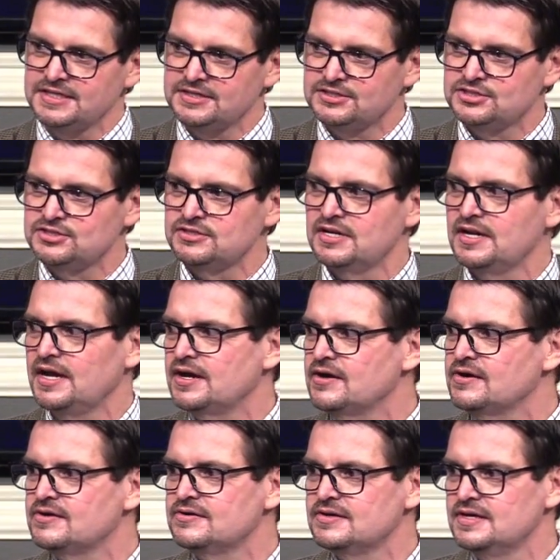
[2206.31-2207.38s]
They could shoot an
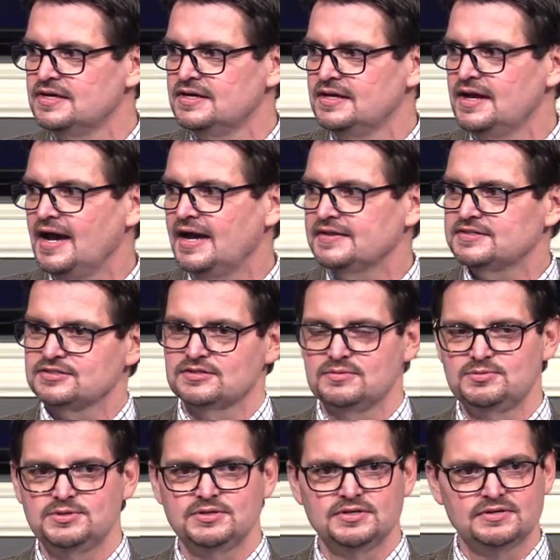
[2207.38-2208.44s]
arrow at
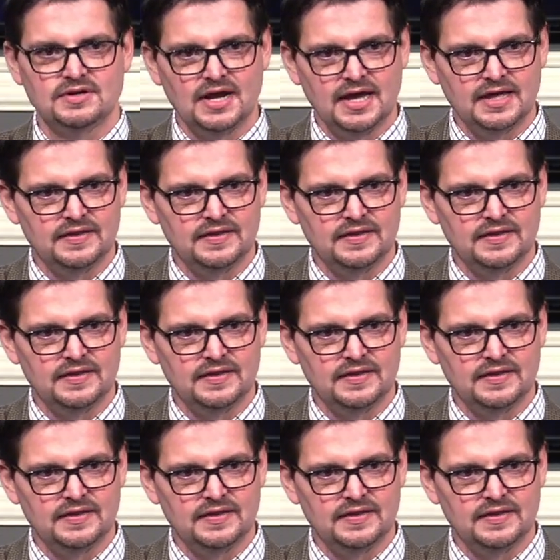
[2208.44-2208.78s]
Scripture and,